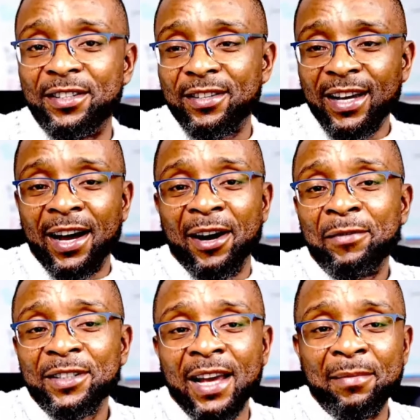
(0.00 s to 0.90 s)
Every
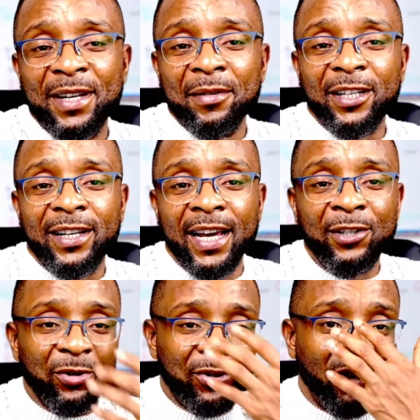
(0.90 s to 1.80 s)
time they get to
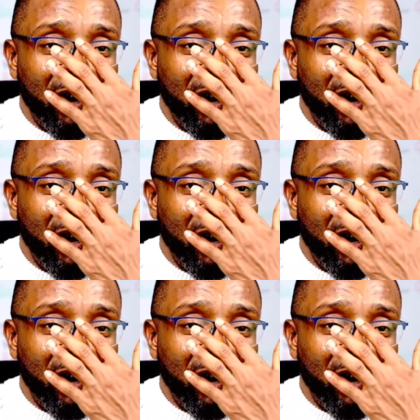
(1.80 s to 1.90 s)
talk.